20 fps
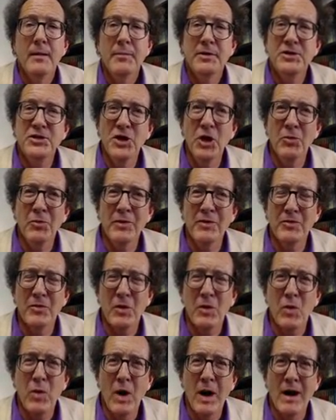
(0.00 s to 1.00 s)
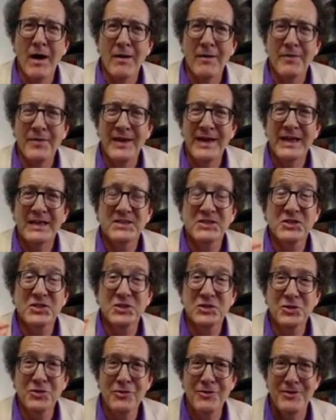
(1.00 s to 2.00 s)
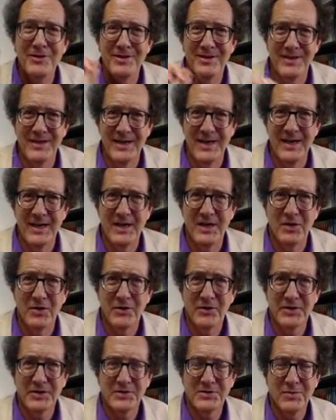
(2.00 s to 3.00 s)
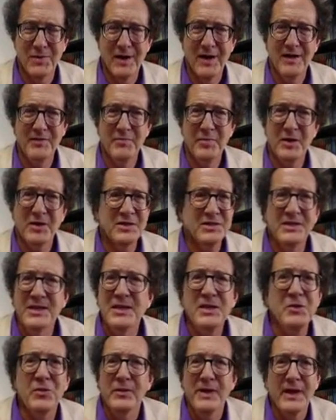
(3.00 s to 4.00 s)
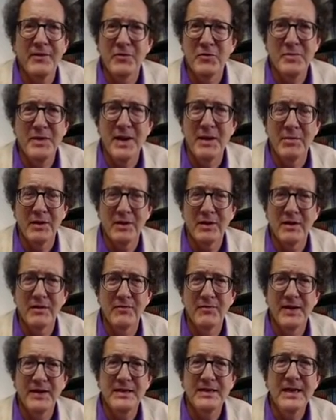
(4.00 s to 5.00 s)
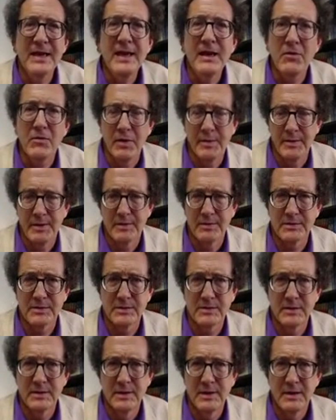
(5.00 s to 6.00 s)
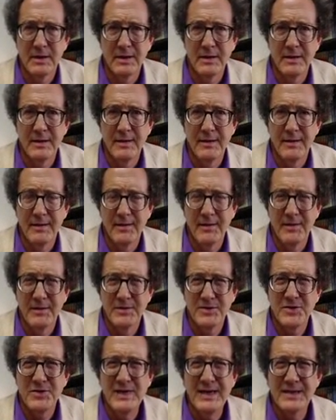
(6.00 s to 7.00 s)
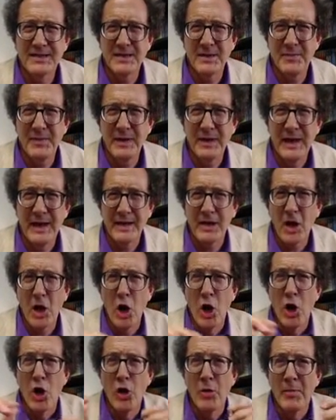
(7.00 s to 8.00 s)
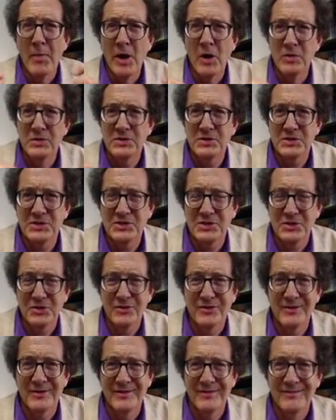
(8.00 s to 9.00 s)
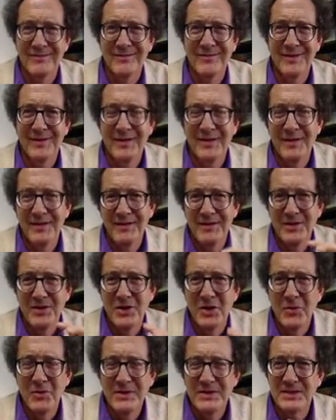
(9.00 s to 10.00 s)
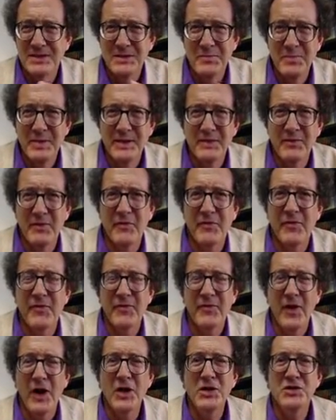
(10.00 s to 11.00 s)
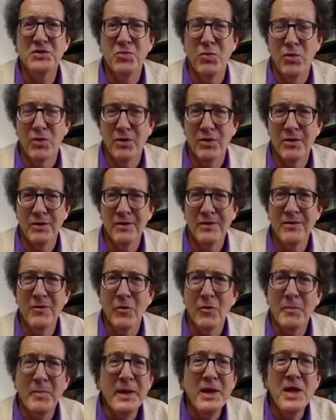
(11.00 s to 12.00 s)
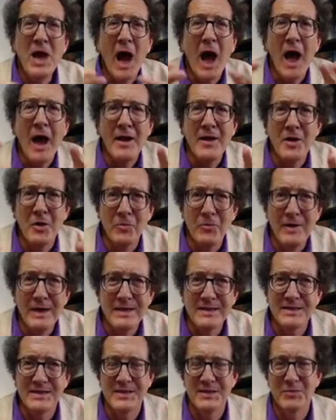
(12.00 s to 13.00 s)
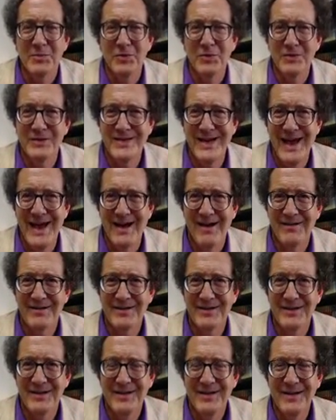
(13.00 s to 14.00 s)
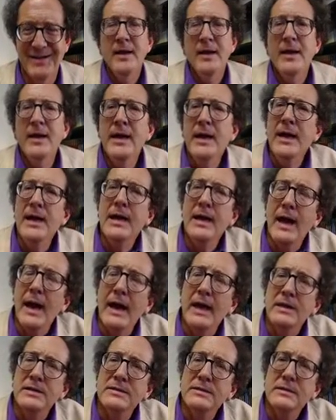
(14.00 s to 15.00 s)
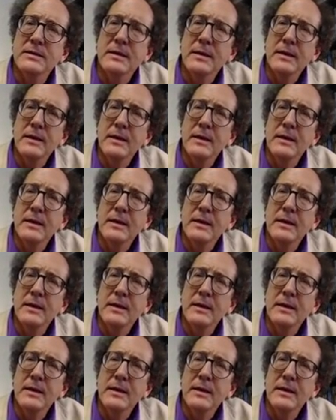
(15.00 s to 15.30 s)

But you don't want to require that it's certain that he killed his wife because then you'll never be able to convict any criminals. So you need something like almost certain, which is a bit of a fudge word, or beyond a reasonable doubt. In any case,